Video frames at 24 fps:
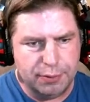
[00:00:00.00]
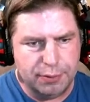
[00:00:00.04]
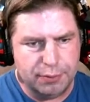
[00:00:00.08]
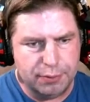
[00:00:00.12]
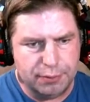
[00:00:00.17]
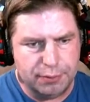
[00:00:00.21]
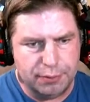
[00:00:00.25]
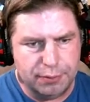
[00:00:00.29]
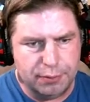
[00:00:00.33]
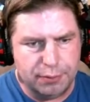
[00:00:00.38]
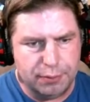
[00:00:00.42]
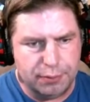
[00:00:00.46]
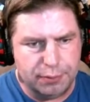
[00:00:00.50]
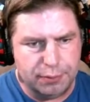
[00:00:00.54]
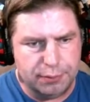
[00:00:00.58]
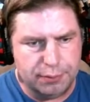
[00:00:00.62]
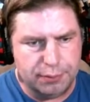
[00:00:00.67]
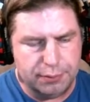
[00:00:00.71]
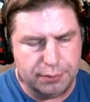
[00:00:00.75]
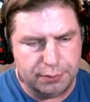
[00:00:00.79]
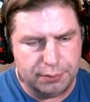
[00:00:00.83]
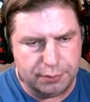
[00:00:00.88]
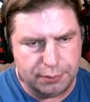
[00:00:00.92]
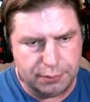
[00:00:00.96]

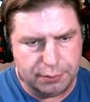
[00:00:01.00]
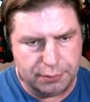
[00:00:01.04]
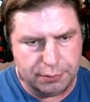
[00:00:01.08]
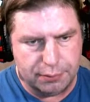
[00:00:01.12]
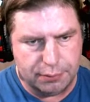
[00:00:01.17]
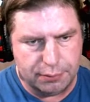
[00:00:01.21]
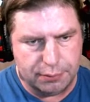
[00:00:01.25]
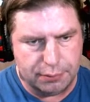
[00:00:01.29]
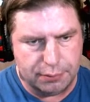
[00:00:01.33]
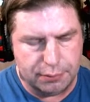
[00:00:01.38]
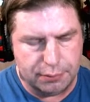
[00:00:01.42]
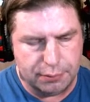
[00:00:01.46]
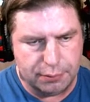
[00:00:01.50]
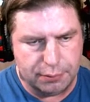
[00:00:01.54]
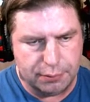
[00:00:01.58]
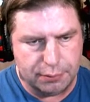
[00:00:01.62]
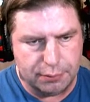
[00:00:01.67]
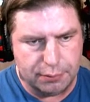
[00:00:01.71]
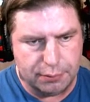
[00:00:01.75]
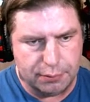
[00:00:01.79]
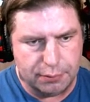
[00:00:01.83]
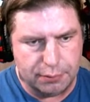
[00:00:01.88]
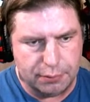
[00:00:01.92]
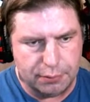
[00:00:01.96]

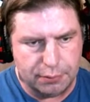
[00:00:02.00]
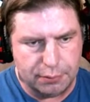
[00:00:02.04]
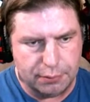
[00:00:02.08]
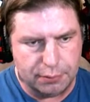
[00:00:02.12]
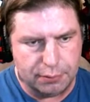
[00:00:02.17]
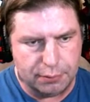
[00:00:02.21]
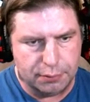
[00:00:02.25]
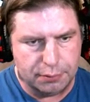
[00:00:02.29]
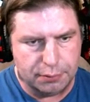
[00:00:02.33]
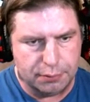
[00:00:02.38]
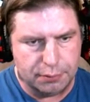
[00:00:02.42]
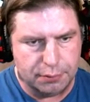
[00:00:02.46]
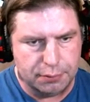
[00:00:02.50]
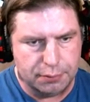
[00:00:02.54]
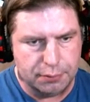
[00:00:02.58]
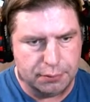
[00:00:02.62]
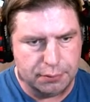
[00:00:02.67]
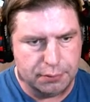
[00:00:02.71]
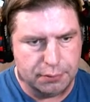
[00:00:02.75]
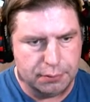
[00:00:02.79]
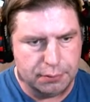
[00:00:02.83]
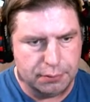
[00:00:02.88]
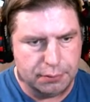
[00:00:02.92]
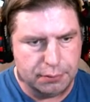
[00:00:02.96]

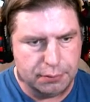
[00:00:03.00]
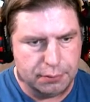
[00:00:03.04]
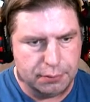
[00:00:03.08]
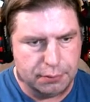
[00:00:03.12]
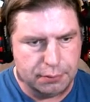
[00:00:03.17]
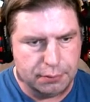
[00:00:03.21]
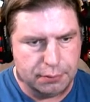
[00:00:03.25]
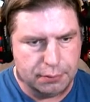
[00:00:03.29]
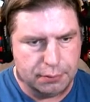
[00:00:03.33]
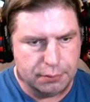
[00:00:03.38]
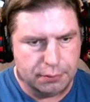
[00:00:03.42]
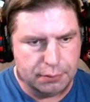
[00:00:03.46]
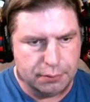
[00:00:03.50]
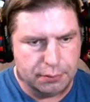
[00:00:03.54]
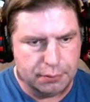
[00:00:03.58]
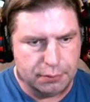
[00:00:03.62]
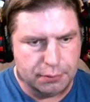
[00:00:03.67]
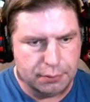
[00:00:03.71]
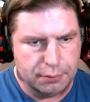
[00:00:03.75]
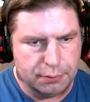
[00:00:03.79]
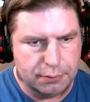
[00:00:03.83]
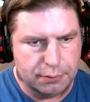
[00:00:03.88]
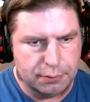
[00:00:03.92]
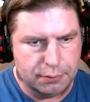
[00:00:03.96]

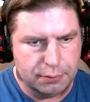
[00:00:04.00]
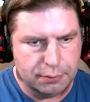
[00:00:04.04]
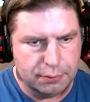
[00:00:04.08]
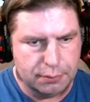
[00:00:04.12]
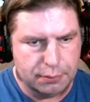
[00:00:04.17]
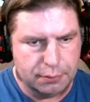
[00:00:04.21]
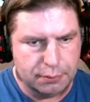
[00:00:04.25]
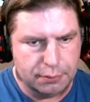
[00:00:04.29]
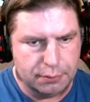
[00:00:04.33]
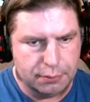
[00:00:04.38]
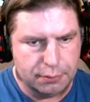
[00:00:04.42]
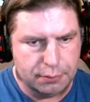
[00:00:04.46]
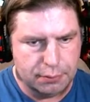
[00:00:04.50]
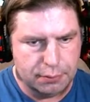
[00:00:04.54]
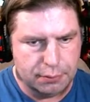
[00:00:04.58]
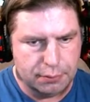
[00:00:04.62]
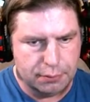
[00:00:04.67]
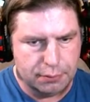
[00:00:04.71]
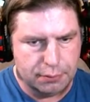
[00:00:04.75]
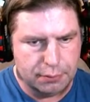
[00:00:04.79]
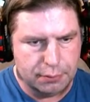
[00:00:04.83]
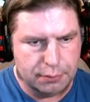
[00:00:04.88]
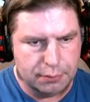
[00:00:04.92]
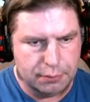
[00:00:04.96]

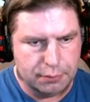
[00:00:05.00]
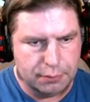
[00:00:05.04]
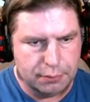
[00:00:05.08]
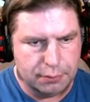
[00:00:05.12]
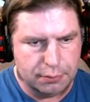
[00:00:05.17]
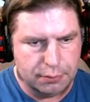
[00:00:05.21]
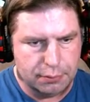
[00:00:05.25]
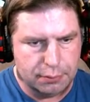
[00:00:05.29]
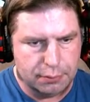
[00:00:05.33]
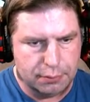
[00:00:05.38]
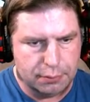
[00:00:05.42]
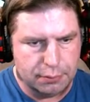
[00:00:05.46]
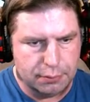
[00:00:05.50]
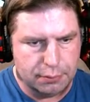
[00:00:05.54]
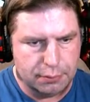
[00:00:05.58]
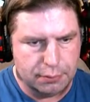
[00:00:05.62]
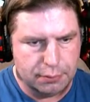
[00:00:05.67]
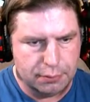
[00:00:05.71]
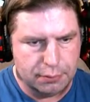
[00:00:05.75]
Nothing is said.